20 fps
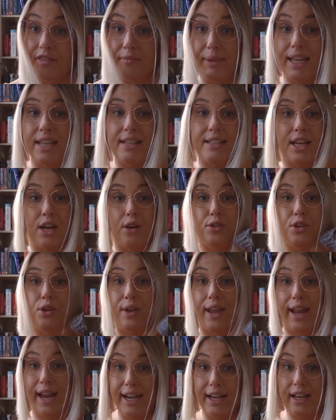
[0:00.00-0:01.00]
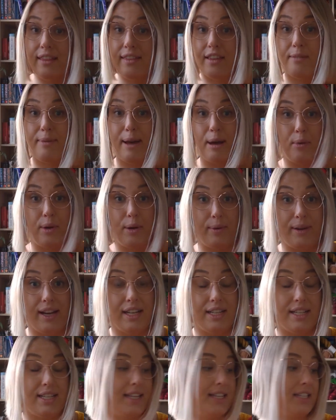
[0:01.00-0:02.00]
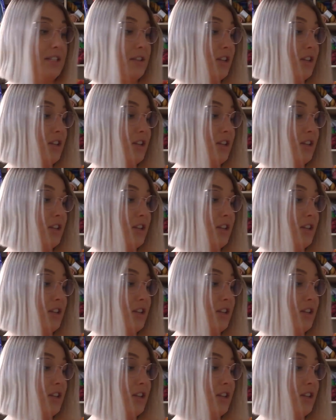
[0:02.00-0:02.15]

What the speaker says: of me tell you anything about what went into this,